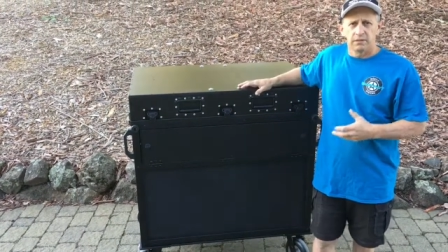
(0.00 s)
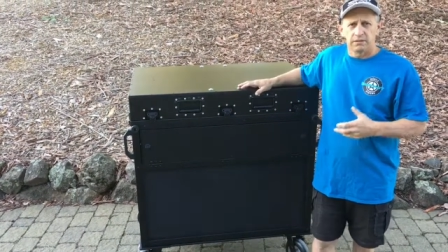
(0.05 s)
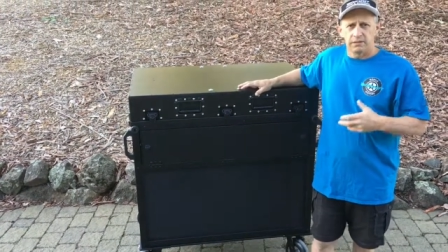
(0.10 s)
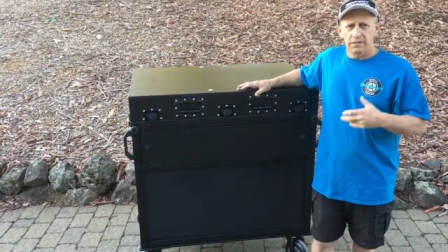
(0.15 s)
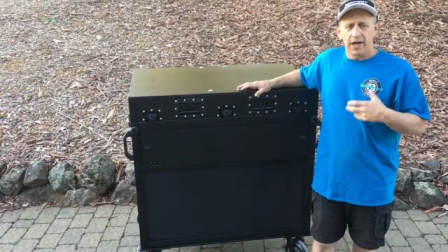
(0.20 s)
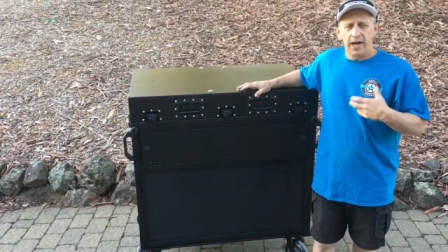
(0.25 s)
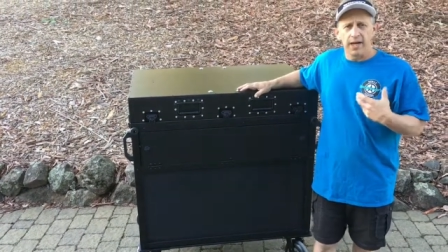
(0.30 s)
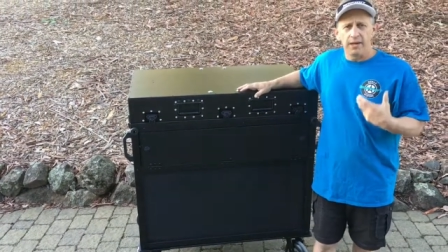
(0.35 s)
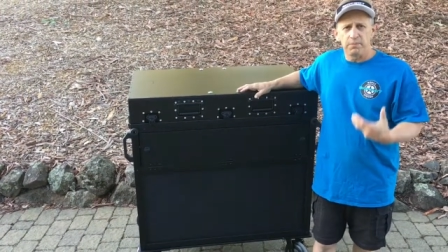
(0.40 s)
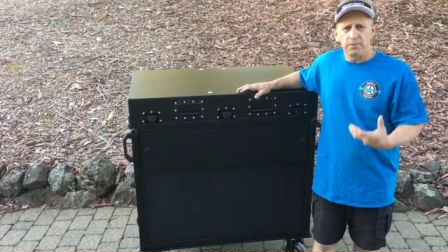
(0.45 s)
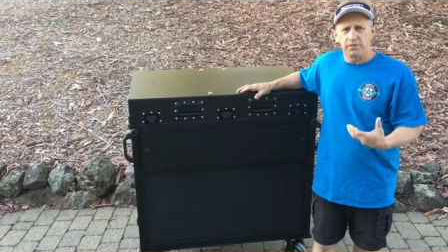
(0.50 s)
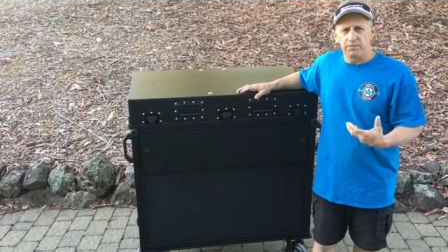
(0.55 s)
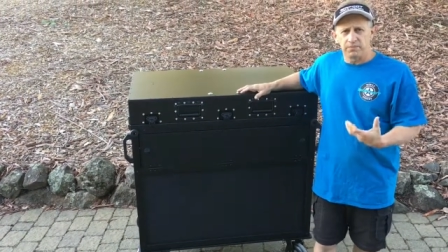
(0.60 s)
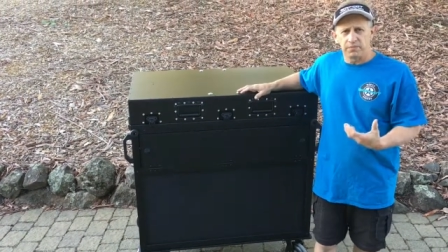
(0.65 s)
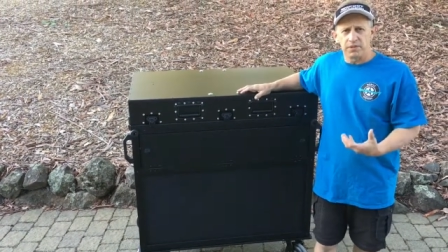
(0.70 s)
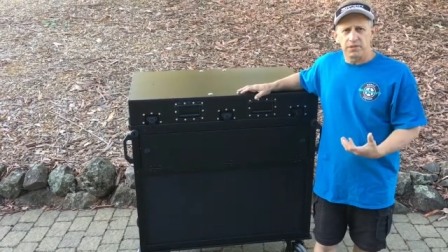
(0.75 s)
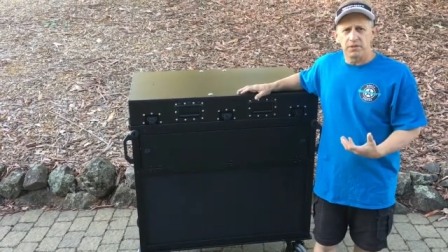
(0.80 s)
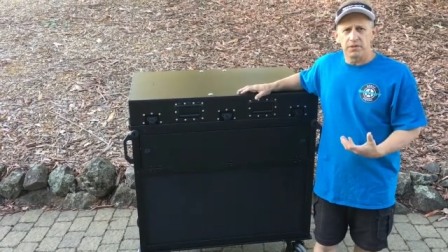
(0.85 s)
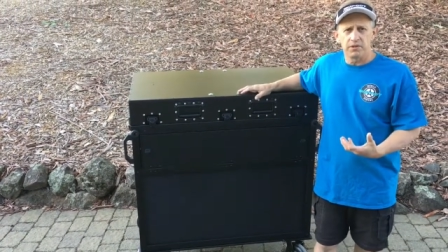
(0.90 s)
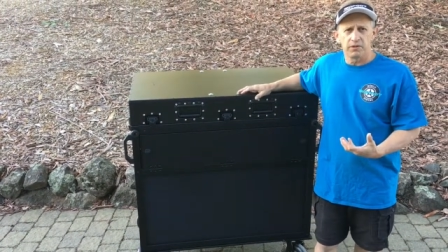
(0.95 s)
type of
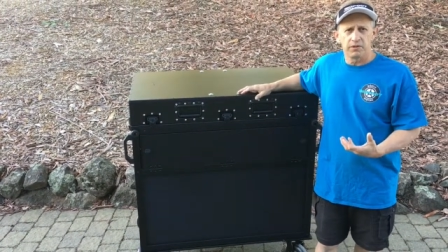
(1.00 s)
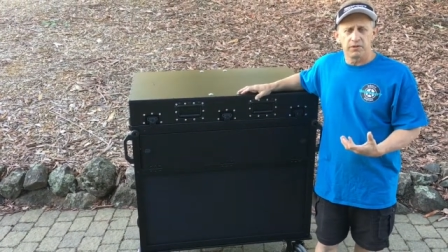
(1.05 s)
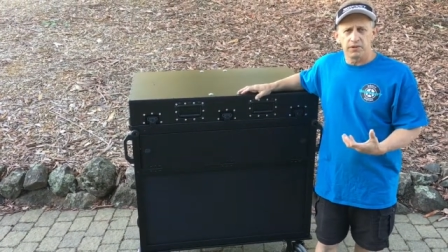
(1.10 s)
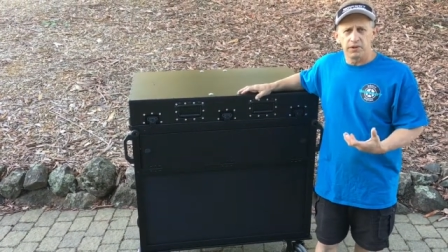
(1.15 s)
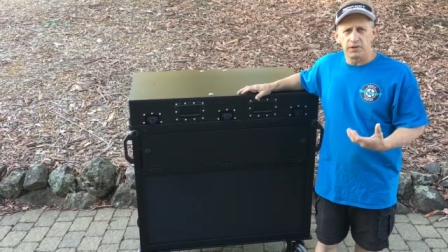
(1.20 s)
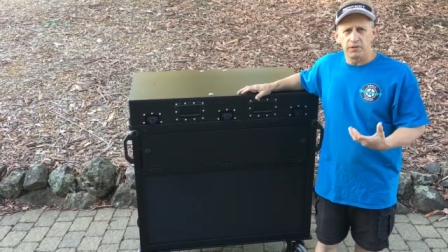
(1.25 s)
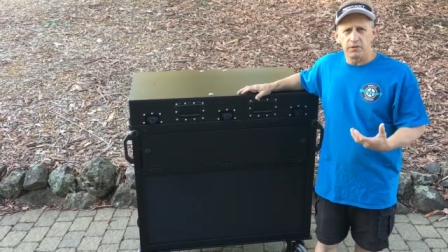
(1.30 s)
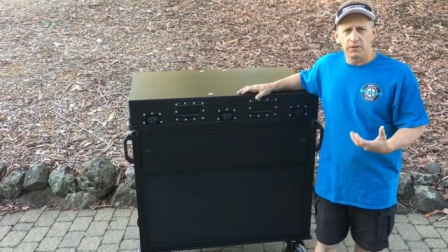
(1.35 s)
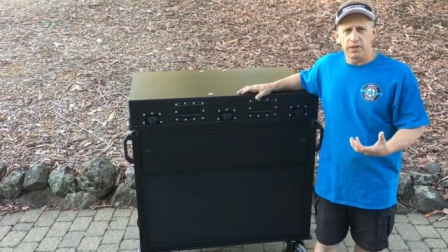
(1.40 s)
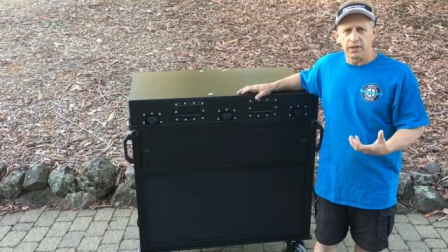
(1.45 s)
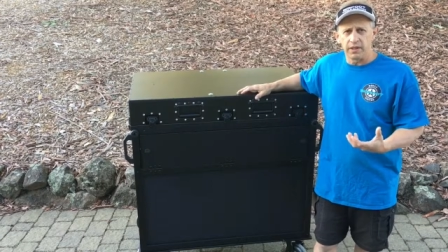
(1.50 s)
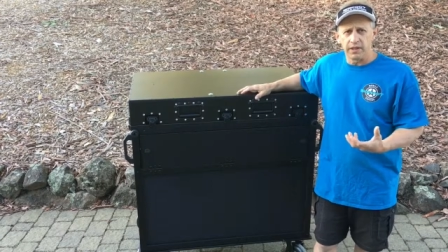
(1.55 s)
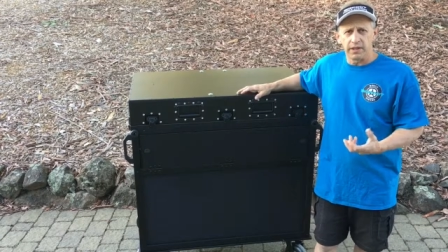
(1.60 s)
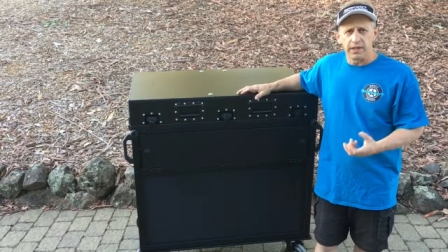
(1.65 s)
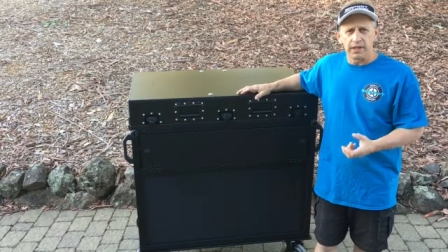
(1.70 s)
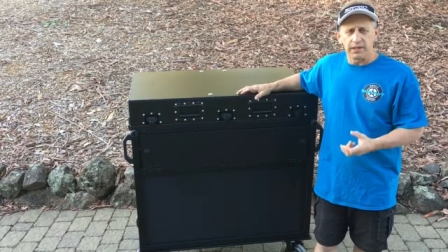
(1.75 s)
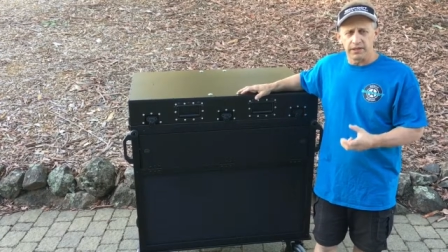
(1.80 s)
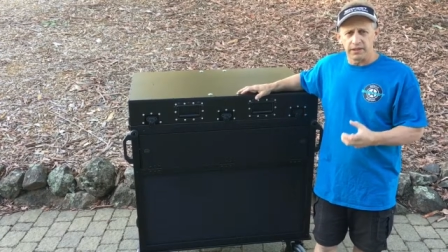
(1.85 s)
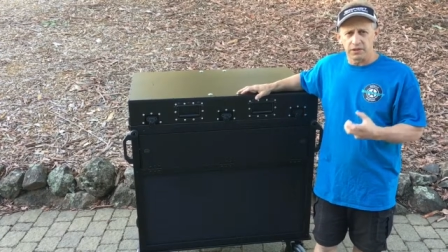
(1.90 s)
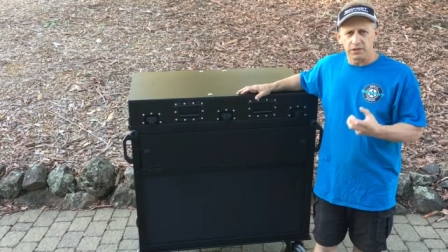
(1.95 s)
material that you can
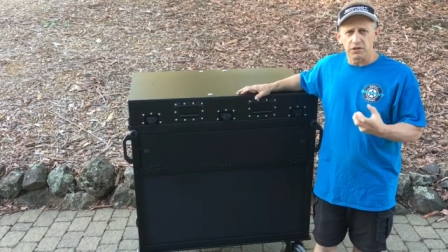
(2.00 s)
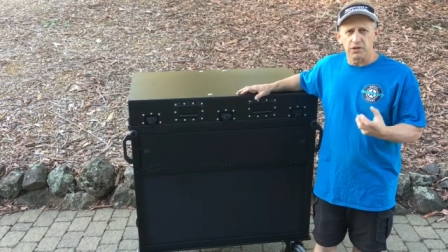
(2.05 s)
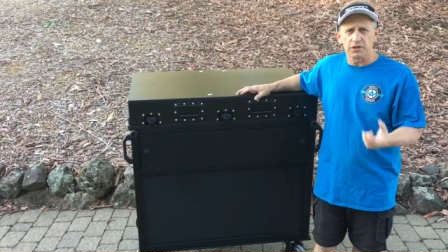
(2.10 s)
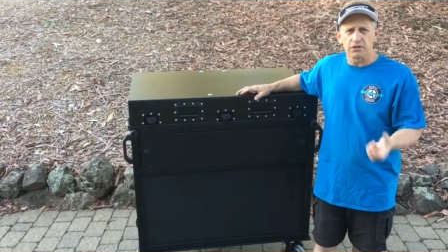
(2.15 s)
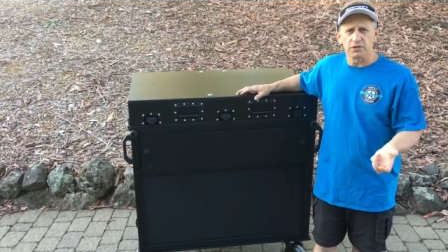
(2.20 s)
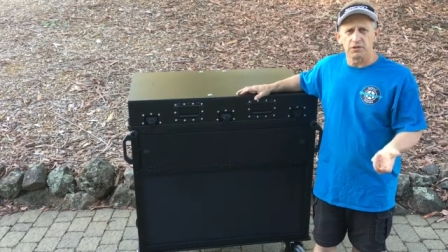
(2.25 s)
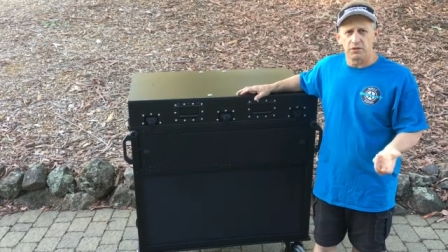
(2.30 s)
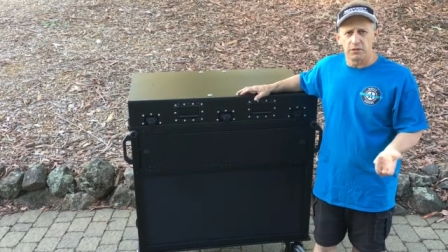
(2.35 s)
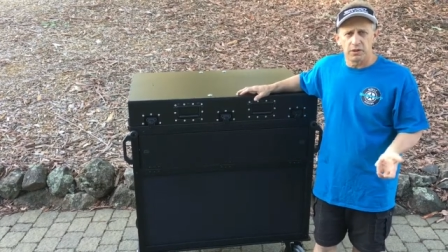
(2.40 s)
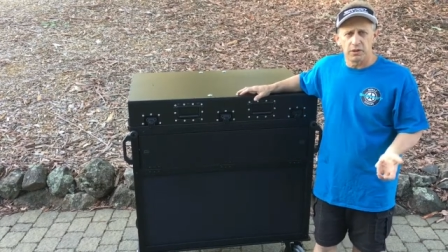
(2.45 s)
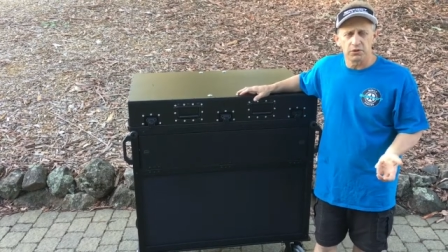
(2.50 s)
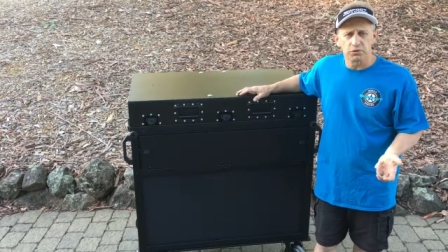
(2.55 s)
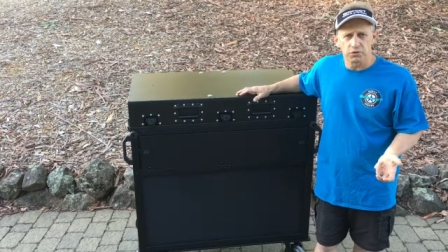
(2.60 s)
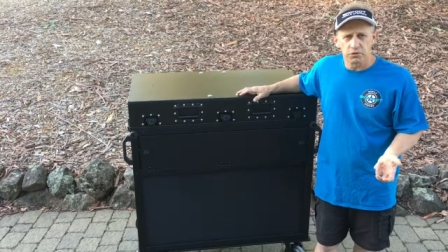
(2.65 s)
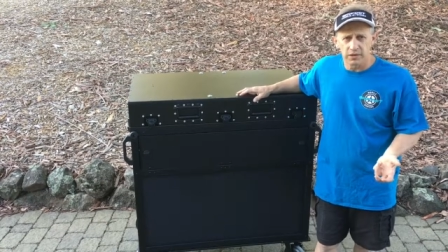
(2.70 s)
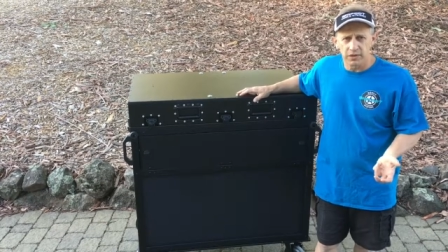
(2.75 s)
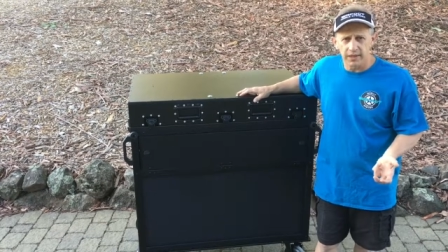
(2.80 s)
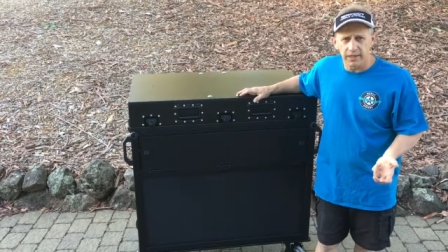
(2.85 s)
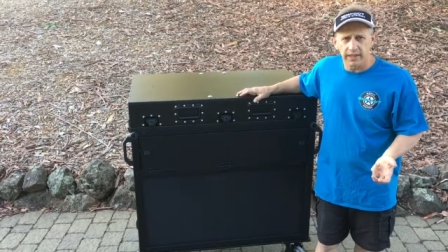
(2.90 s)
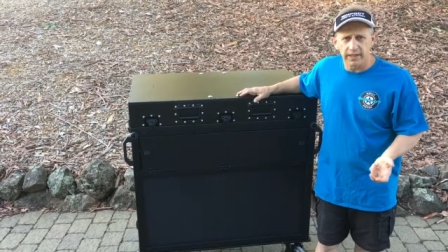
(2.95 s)
get that's also
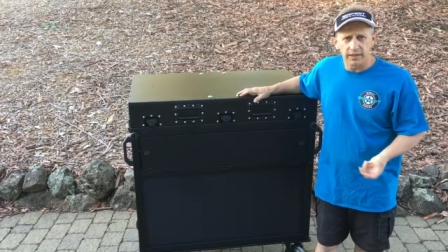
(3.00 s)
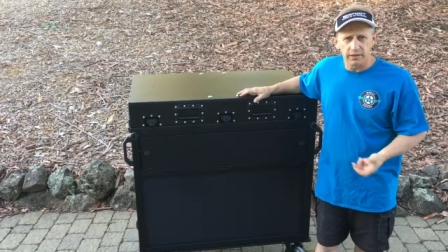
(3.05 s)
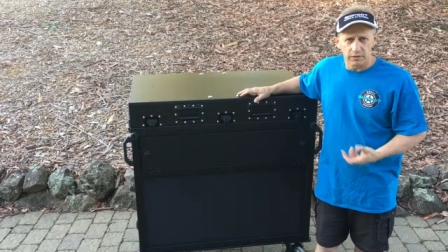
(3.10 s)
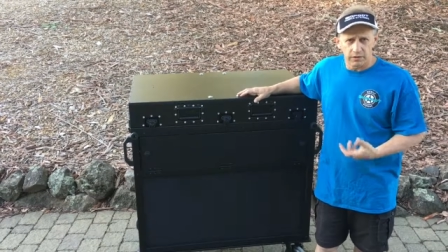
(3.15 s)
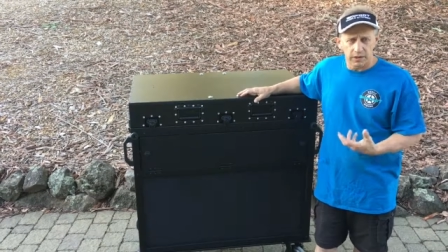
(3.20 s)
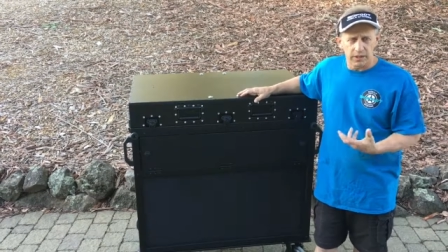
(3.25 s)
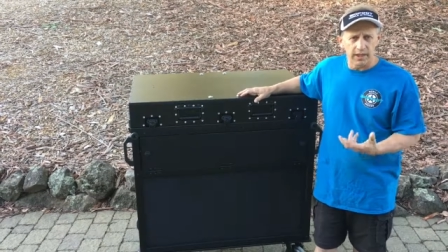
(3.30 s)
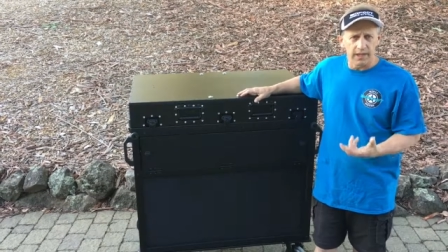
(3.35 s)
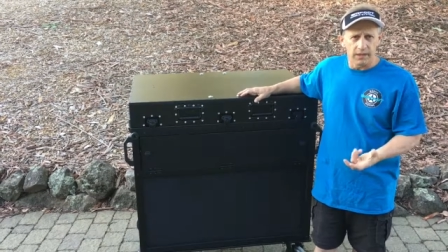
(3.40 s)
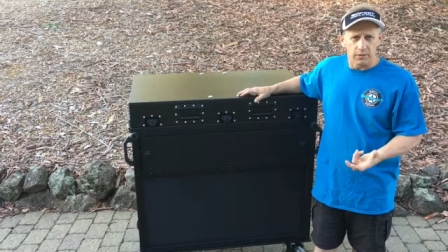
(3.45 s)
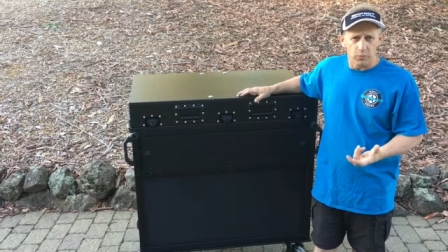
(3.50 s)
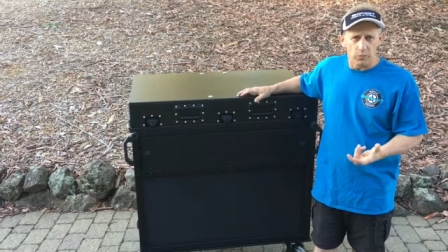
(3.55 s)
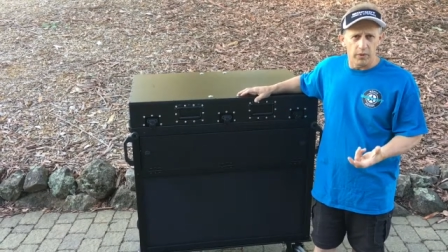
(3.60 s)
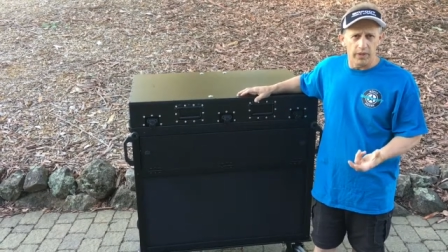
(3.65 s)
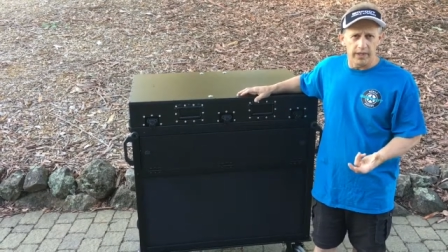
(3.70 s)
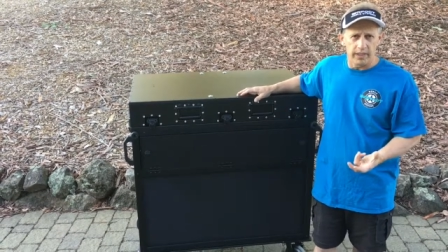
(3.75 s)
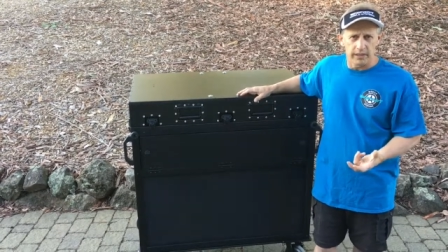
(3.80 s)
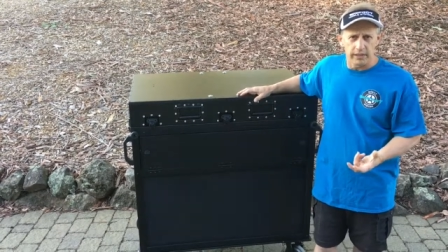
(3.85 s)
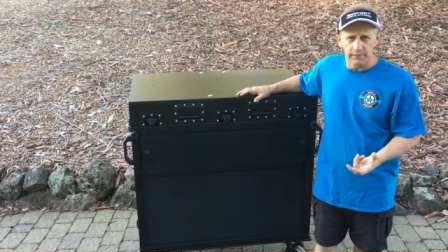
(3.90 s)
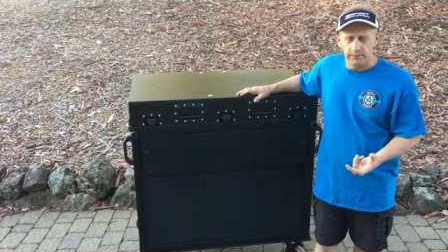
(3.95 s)
ultralight or
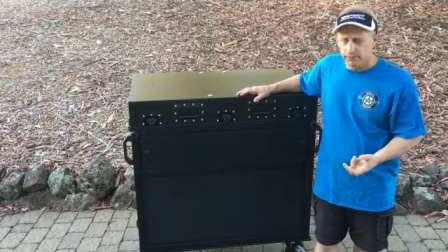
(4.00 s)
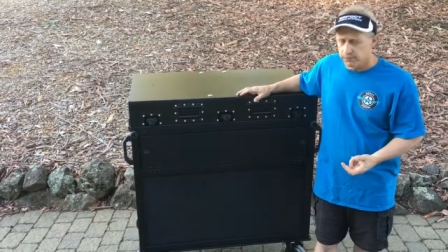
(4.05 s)
lightweight.